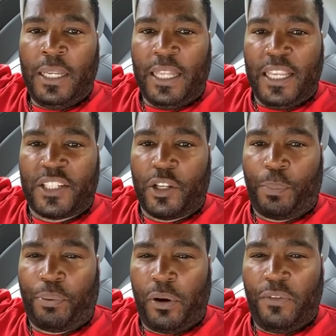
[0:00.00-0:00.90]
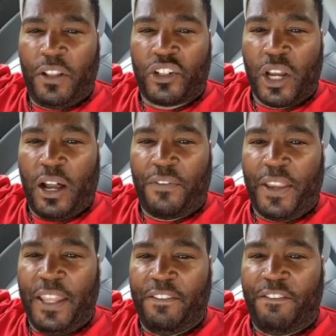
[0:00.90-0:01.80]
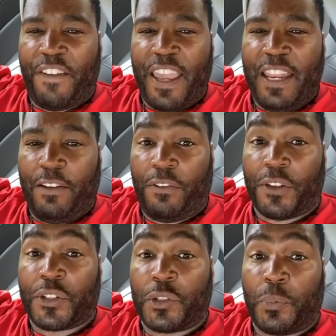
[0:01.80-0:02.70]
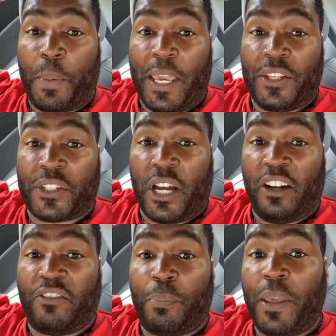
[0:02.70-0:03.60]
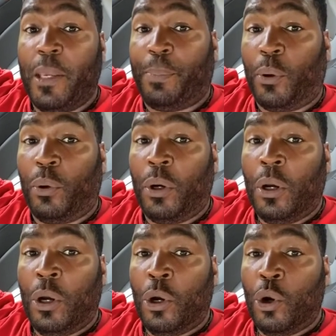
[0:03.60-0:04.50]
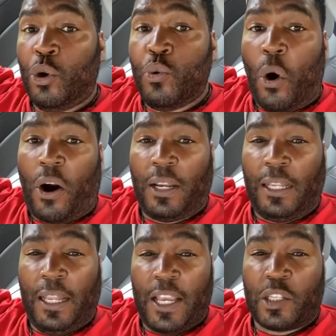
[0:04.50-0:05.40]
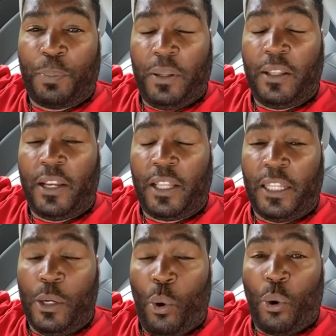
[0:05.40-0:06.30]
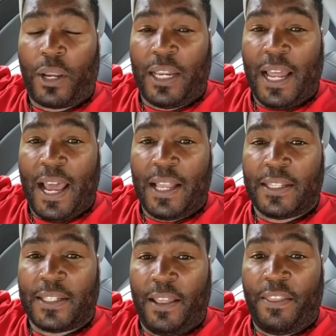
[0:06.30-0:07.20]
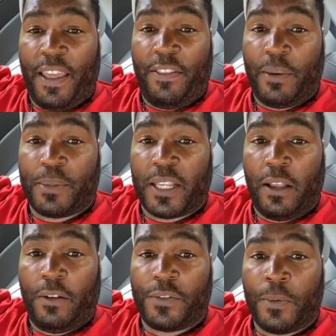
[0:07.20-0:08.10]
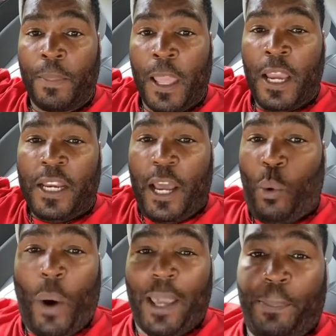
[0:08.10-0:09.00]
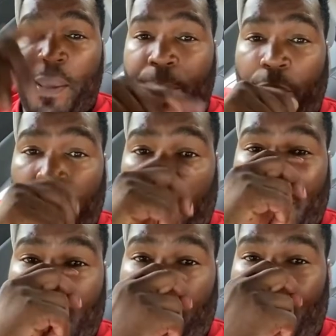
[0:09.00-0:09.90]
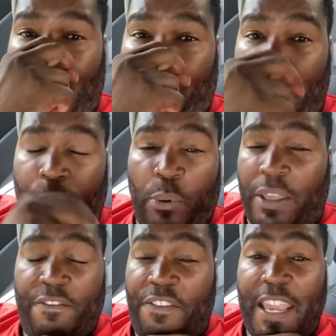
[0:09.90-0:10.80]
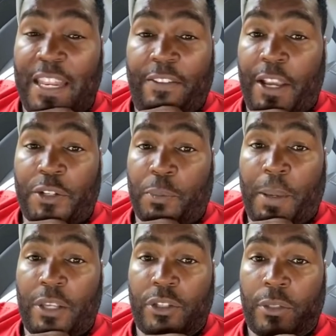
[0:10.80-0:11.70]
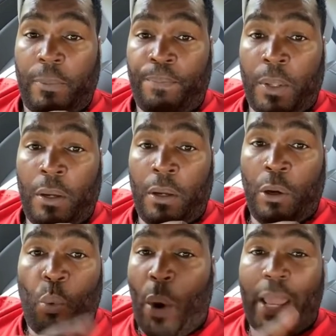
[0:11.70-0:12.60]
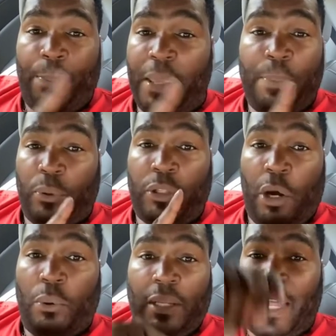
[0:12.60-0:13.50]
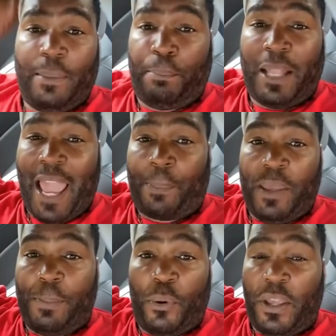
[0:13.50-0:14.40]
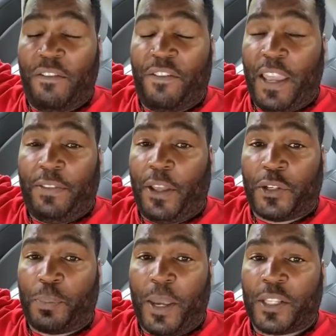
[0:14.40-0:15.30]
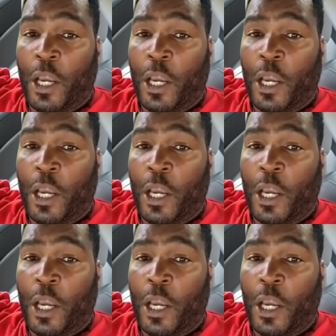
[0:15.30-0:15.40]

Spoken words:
is the privilege of invading the space of people who are less politically organized than themselves. Now, white people don't like black people invading their space. White people don't let black people invade their space.